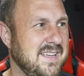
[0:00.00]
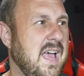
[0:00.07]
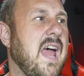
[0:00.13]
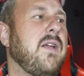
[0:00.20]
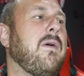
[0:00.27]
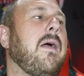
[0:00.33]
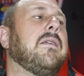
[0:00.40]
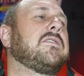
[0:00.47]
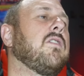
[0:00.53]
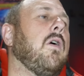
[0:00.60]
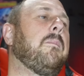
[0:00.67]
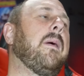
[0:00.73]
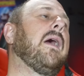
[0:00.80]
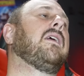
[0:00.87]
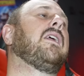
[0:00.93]
Anyway, so
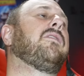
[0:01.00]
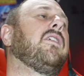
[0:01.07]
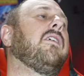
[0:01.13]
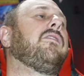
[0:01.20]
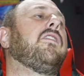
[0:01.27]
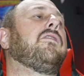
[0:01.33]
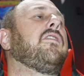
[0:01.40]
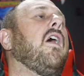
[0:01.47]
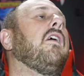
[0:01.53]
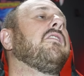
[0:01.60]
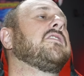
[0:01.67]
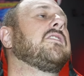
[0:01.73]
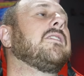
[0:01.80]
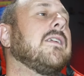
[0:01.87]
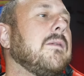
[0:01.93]
apparently if you follow
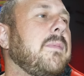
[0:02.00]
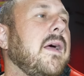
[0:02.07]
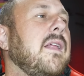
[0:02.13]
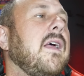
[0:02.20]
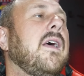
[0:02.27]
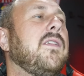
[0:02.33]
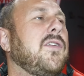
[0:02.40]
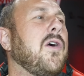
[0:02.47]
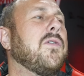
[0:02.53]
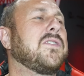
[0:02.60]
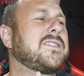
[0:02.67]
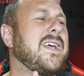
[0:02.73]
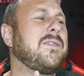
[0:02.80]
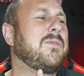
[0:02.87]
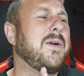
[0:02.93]
this a little bit, the owner
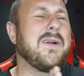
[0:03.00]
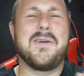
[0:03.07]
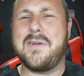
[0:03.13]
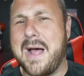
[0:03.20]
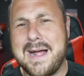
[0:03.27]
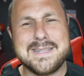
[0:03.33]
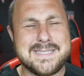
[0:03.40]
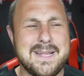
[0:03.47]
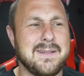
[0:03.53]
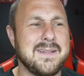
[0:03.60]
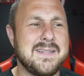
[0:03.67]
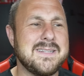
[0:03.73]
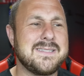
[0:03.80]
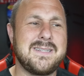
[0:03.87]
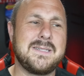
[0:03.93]
said, we are not selling this.